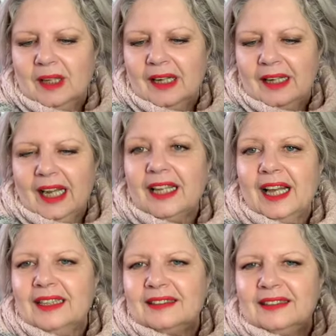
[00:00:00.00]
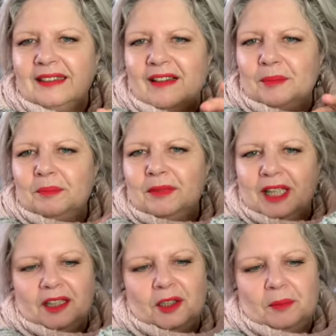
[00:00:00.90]
I see them
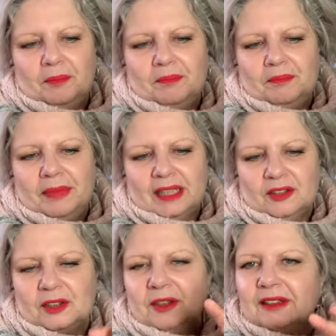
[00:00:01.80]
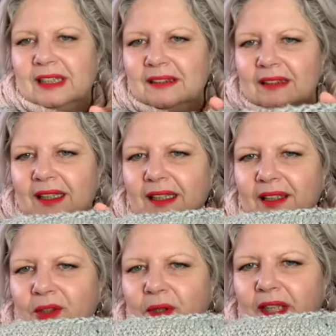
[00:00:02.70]
here better than
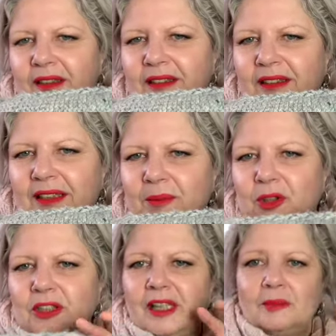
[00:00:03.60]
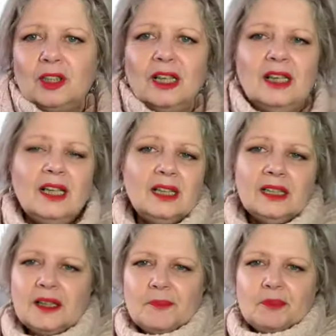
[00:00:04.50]
you can see them on camera.
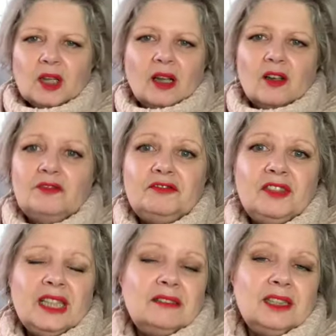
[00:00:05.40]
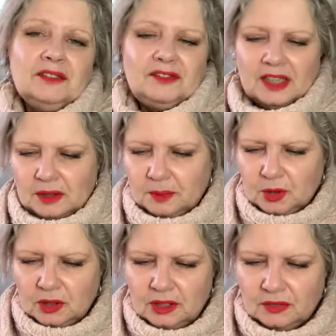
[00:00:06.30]
A very
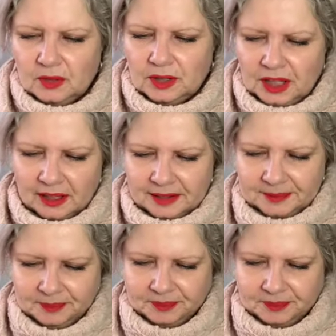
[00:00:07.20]
beautiful yarn.